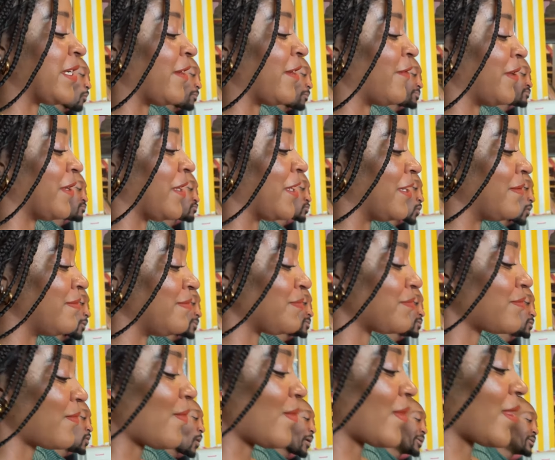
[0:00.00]
are really good.
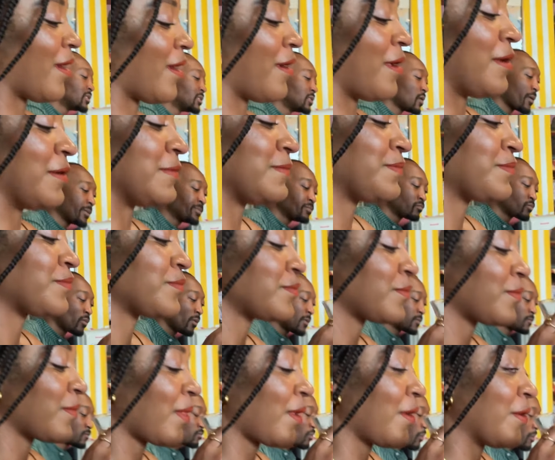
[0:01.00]
The peppers are
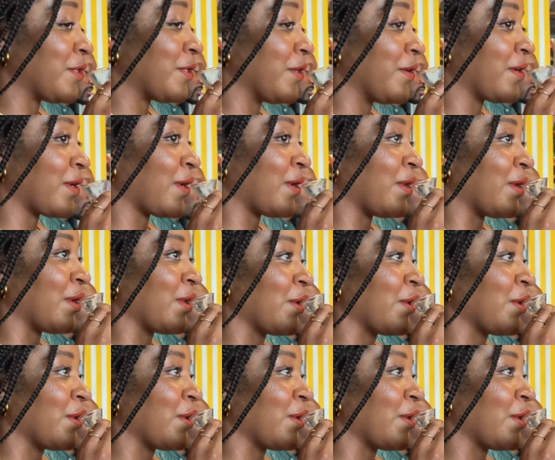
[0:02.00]
so good. so good.